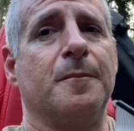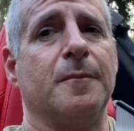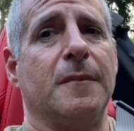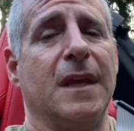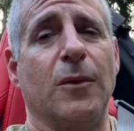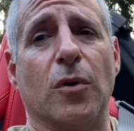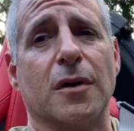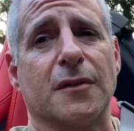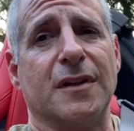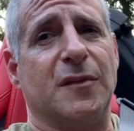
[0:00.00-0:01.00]
It
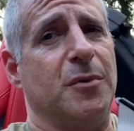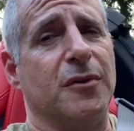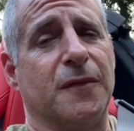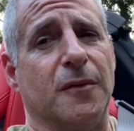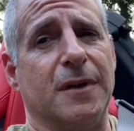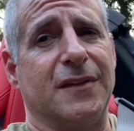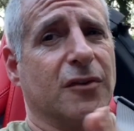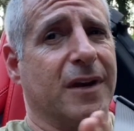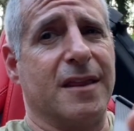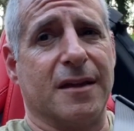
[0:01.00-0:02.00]
works. It's beautiful. It's a
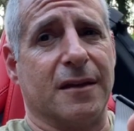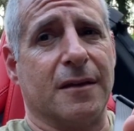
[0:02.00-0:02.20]
great thing.